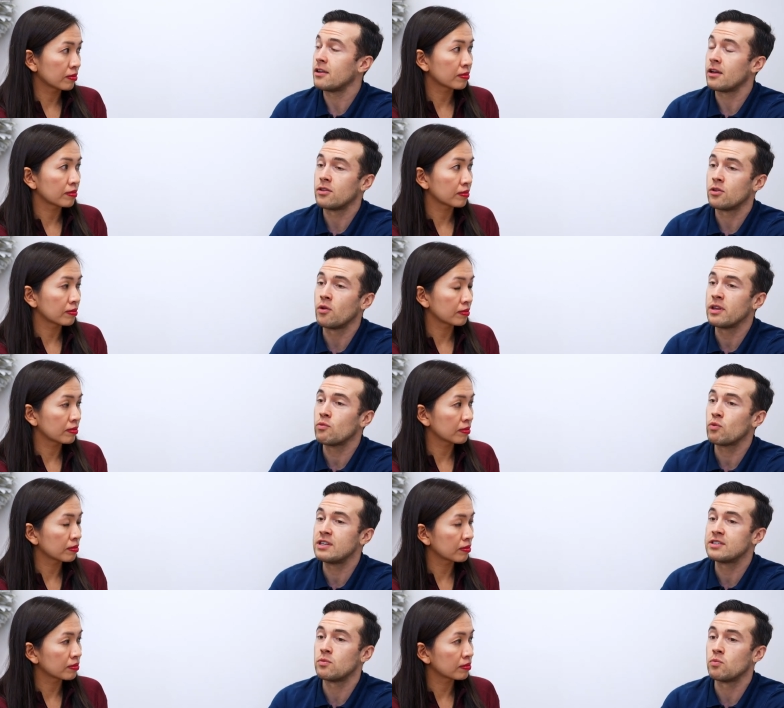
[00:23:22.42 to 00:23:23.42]
Speaker 1: The, the, only
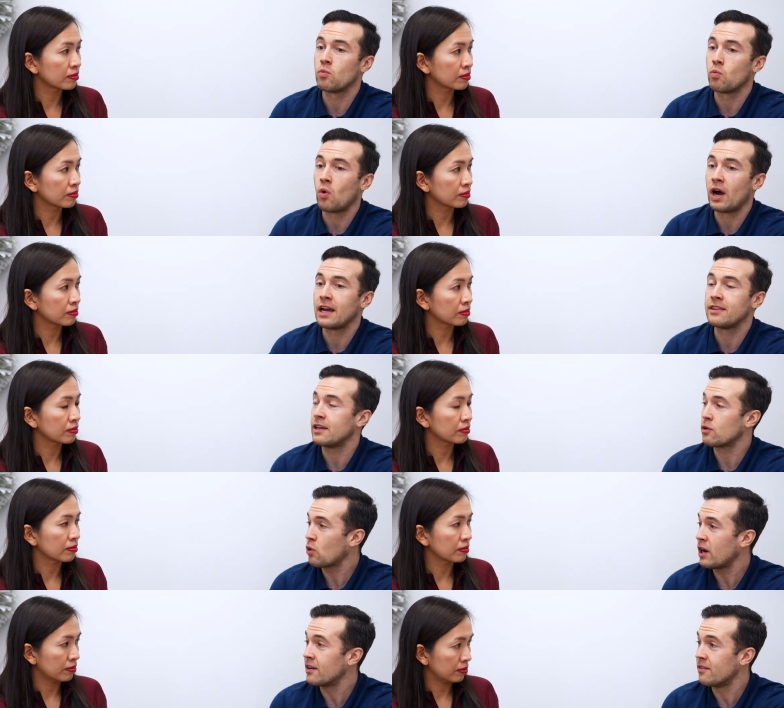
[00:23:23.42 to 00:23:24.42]
reason why the
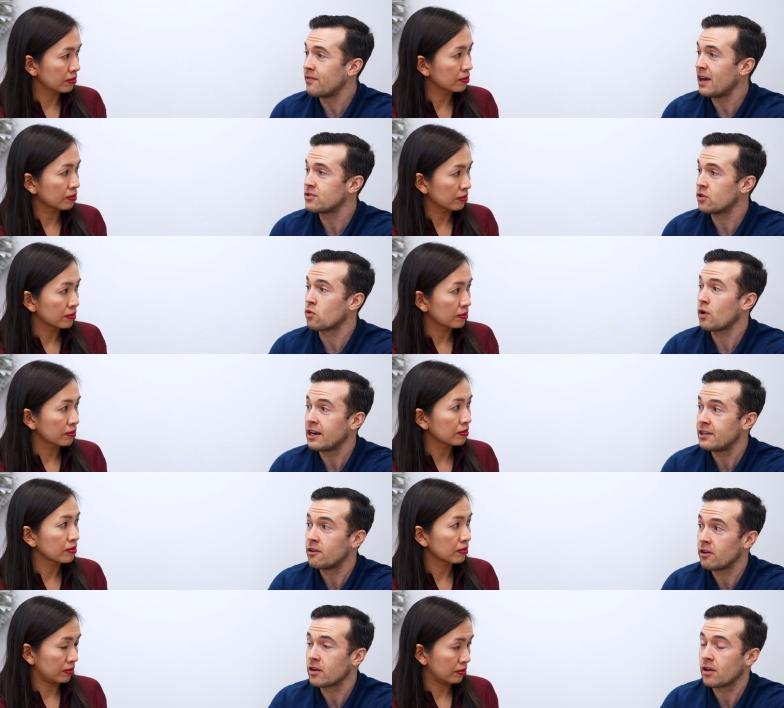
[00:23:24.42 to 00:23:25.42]
accredited investor
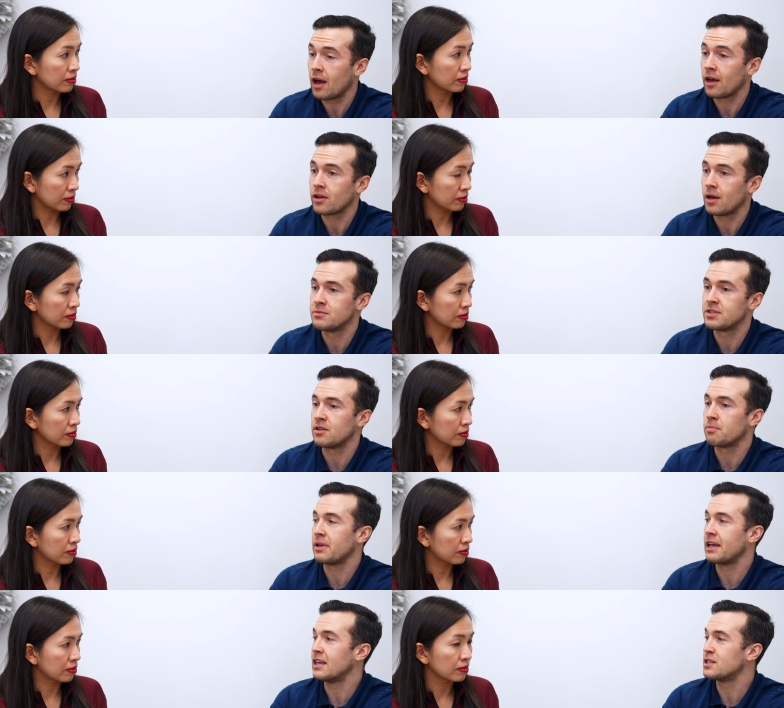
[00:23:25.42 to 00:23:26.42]
criteria uh, comes into
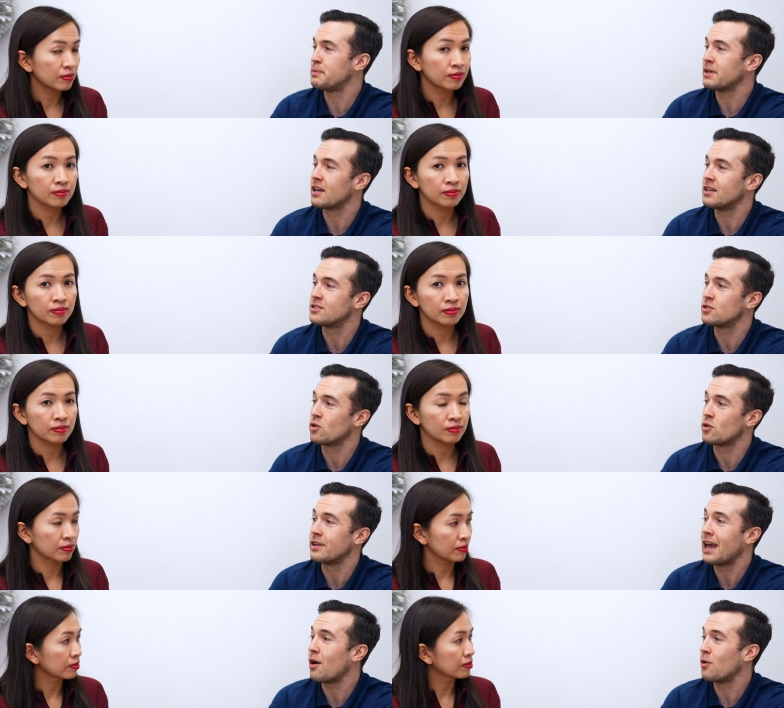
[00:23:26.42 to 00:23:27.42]
play is because
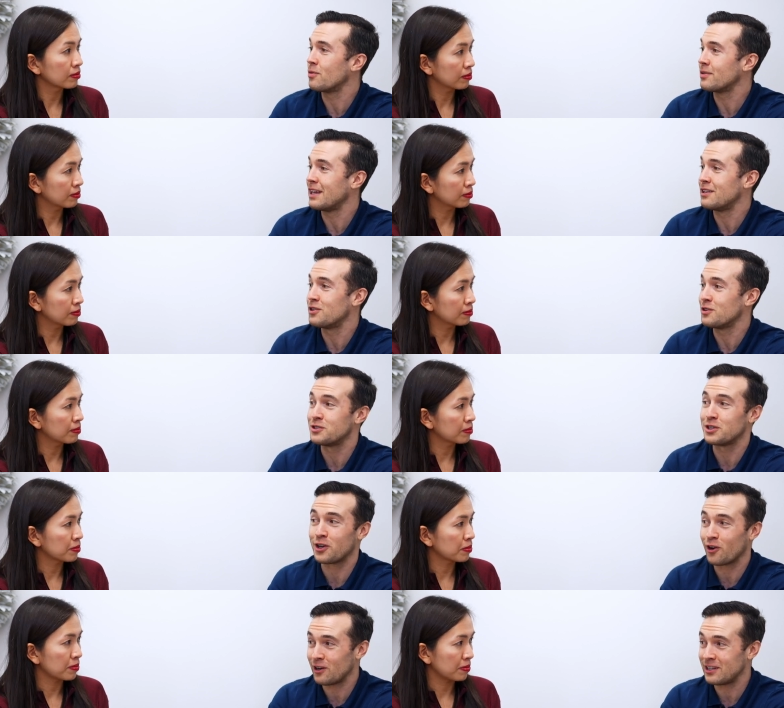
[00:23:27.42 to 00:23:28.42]
you're now into
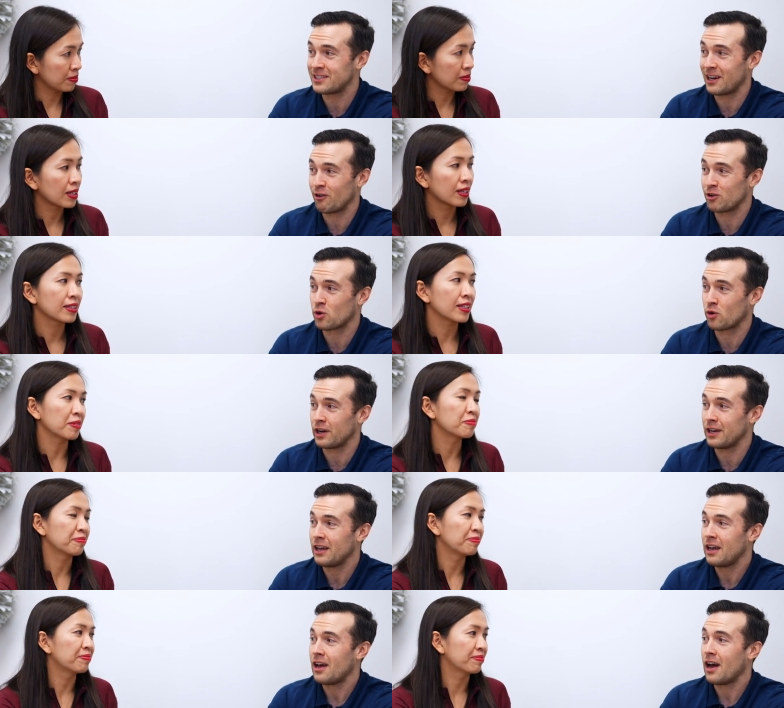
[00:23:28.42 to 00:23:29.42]
securities
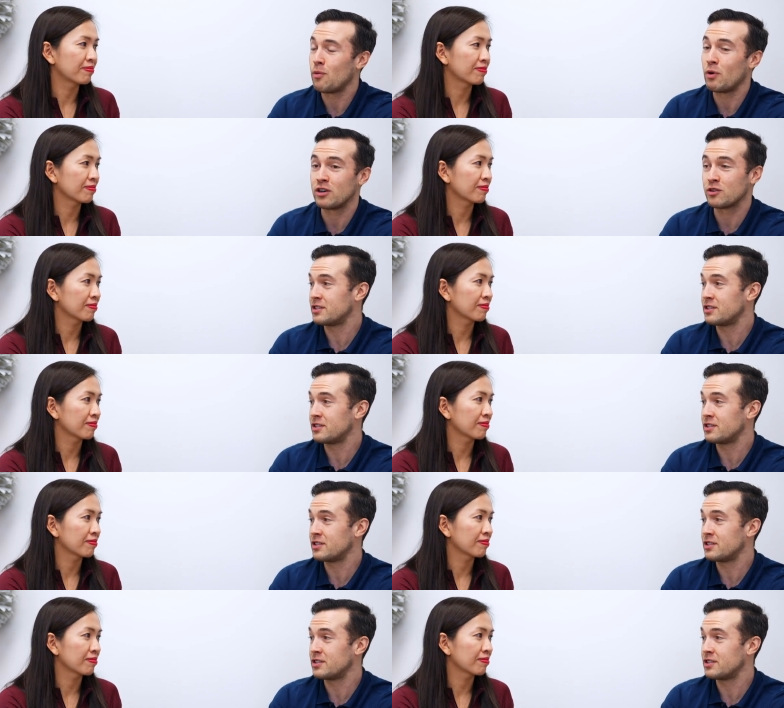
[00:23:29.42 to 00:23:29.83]
territory uh, when you're